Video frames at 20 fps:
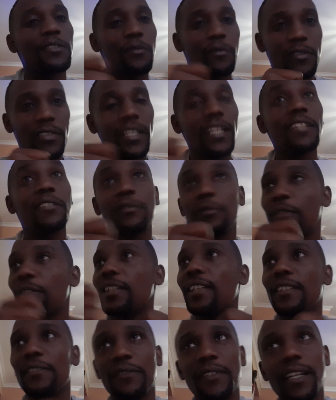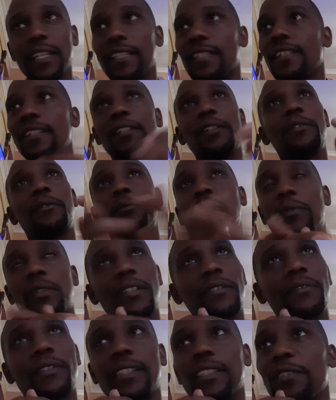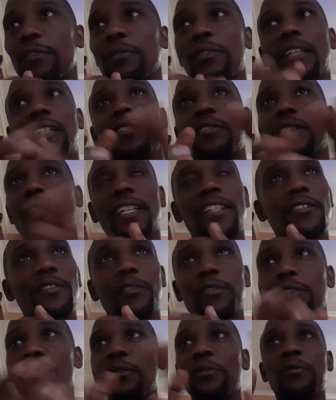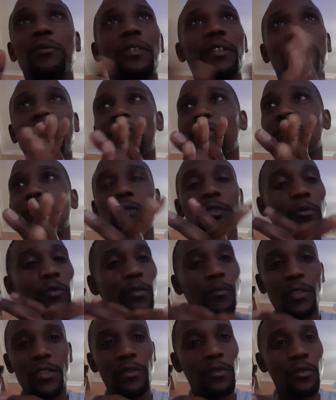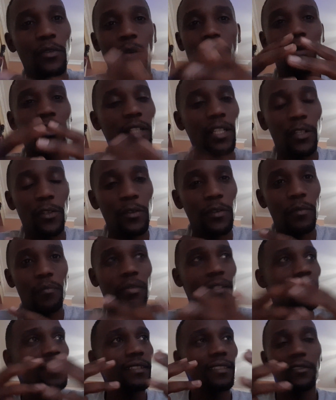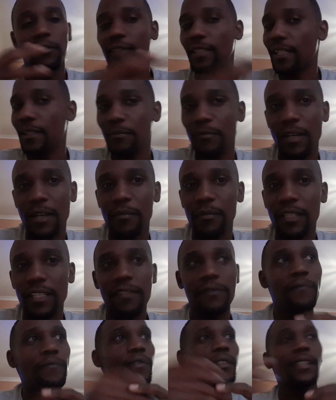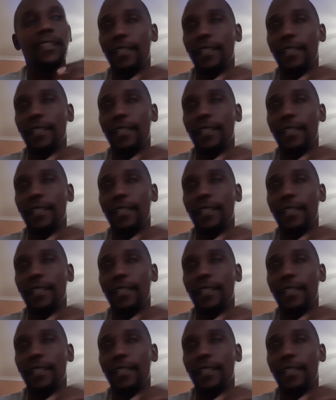trying to, okay, fine, whatever you guys can talk, whatever school you want me to go, I'm gonna go, but just don't let mom leave.